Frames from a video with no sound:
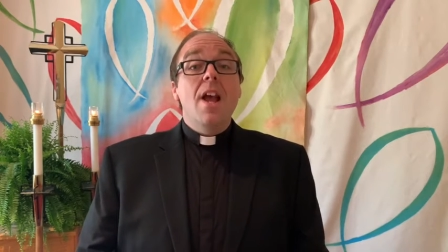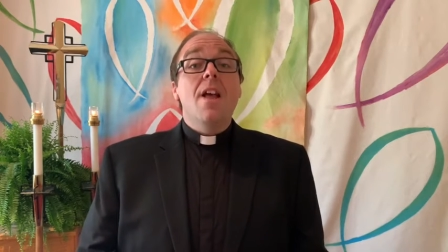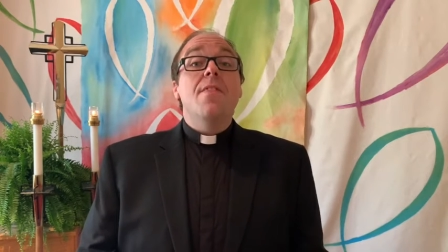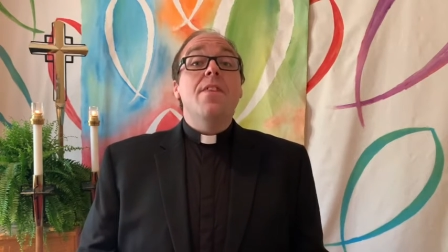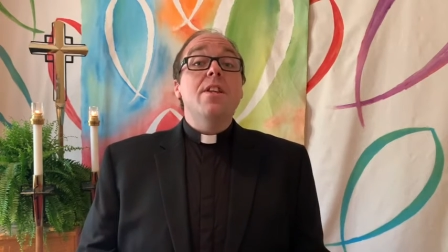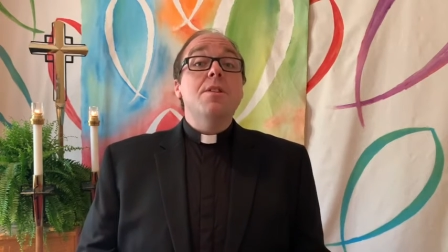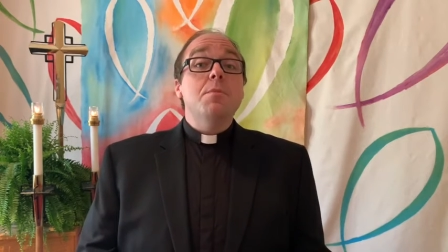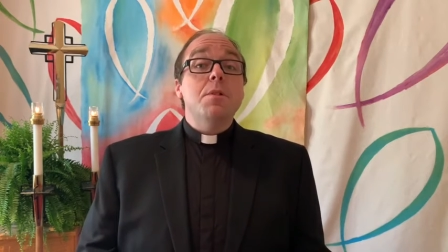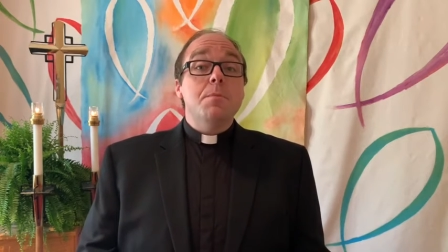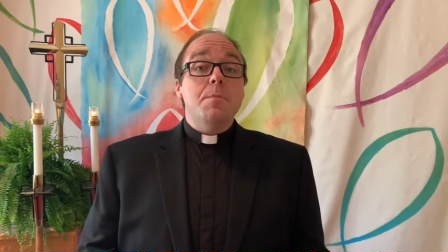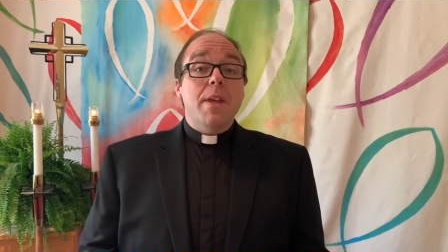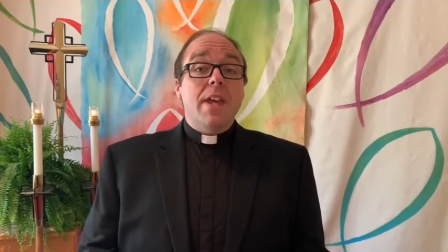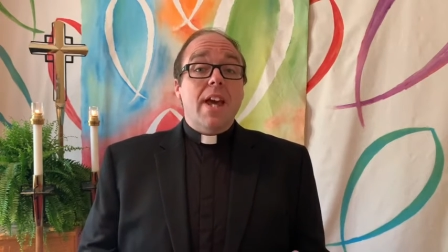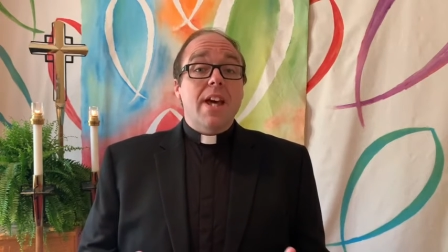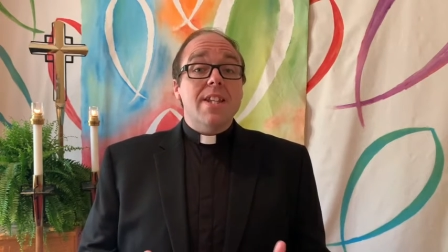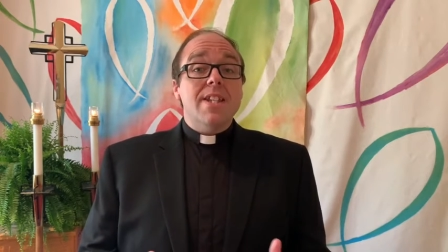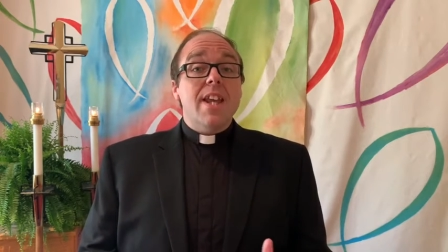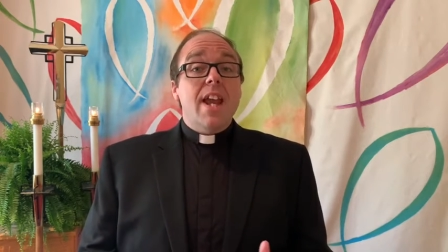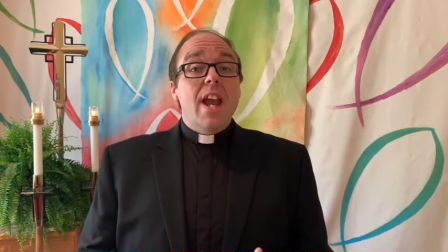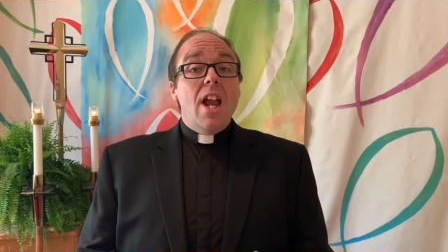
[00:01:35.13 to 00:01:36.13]
This was
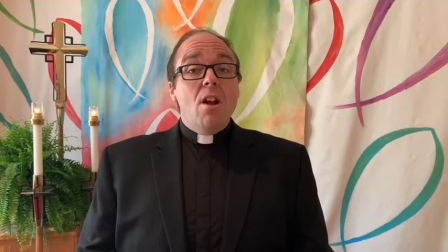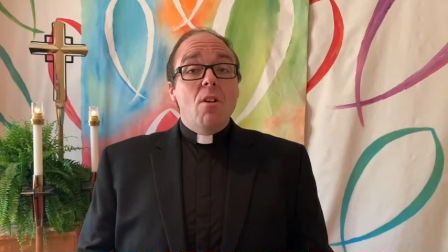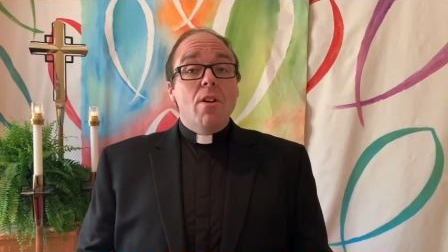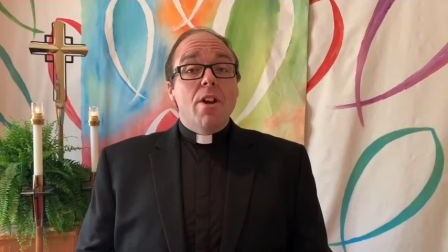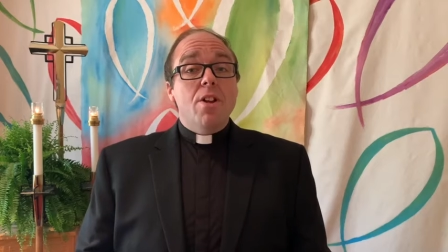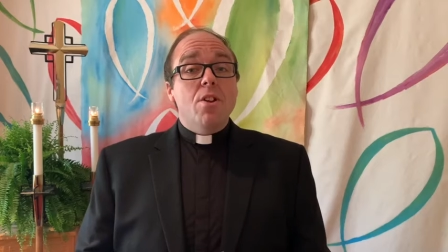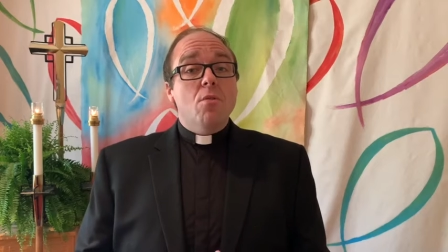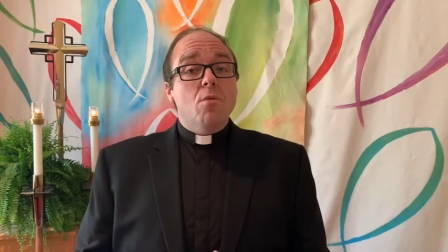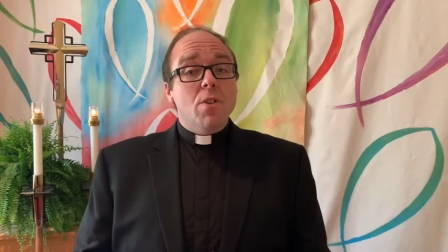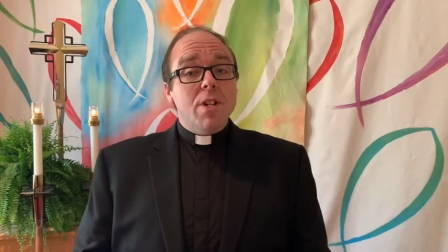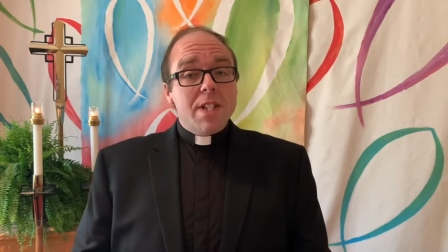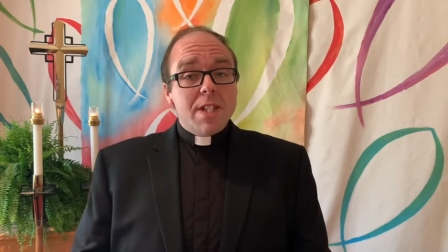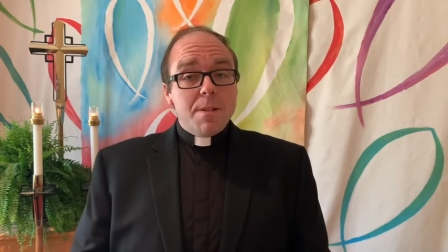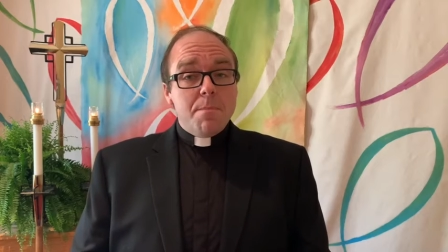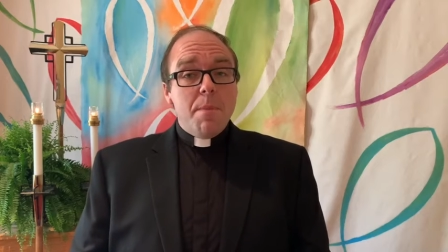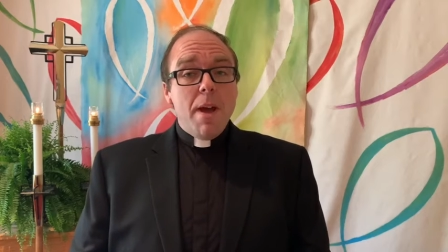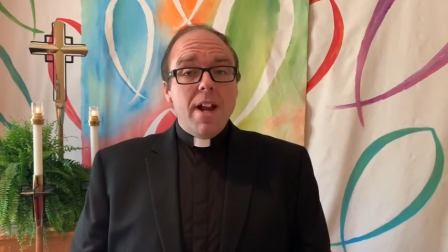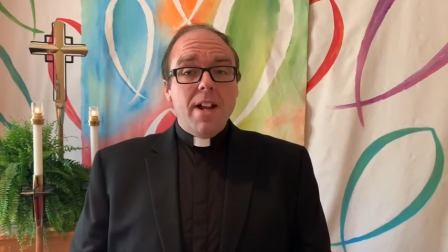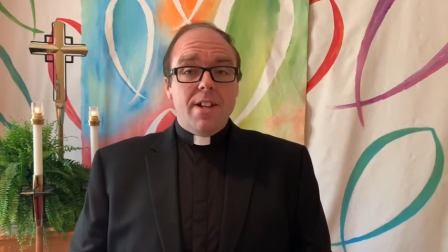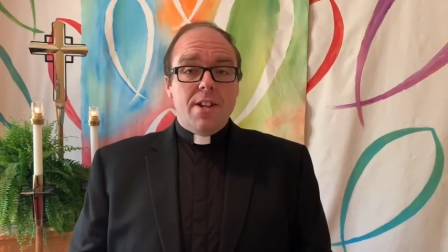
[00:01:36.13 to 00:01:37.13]
because Herod
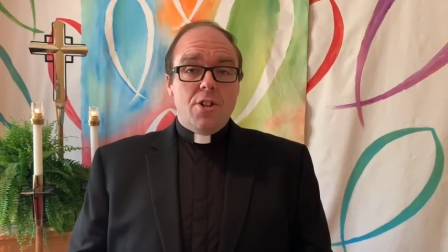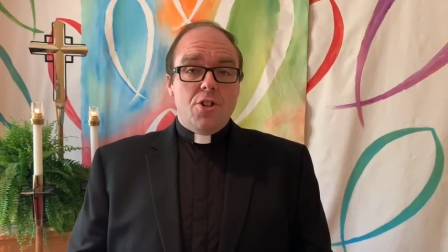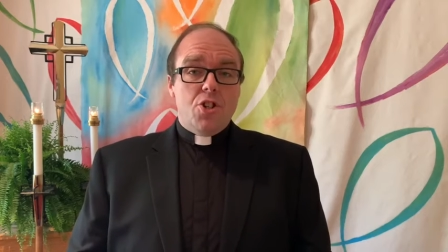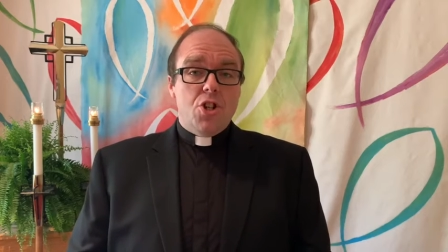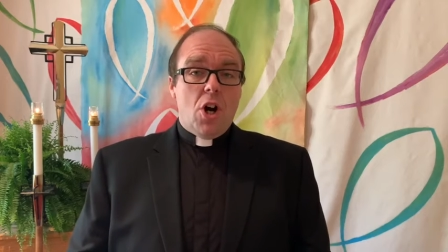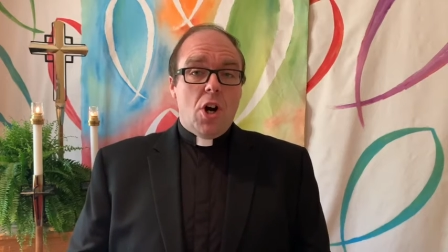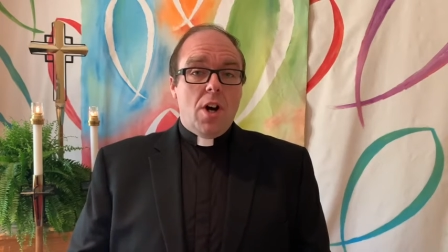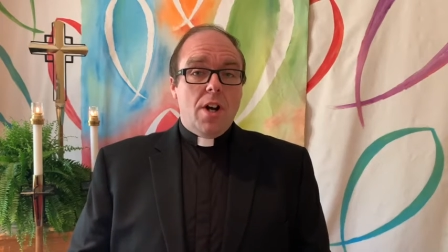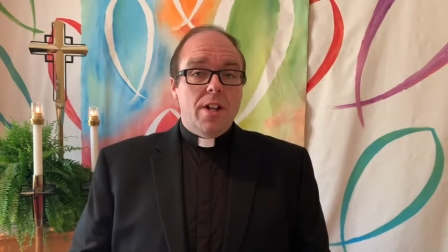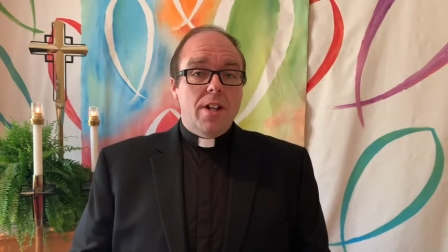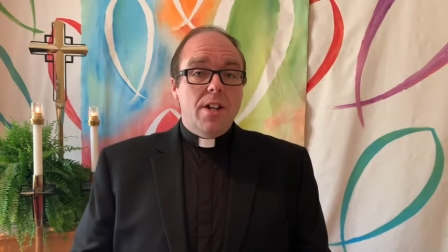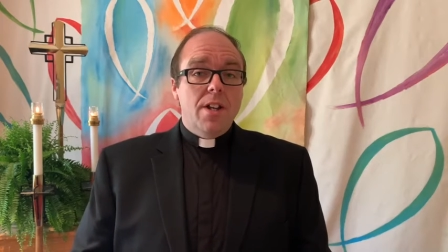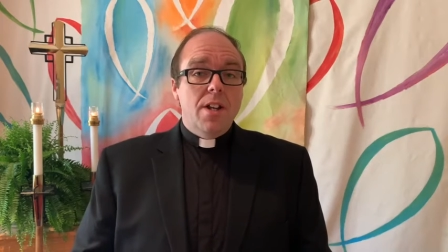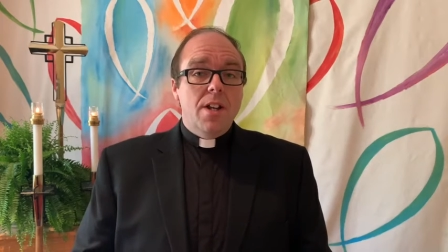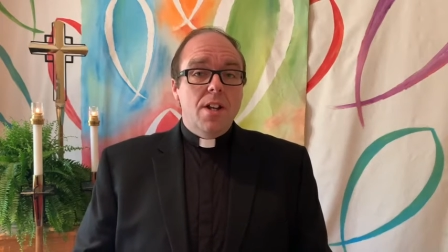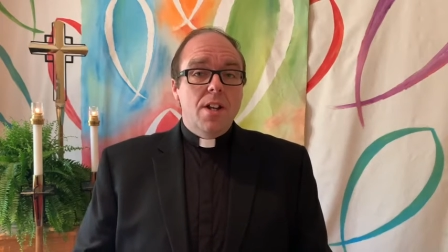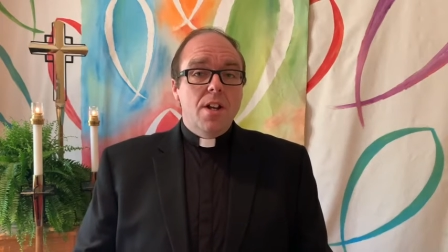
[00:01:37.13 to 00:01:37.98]
respected John.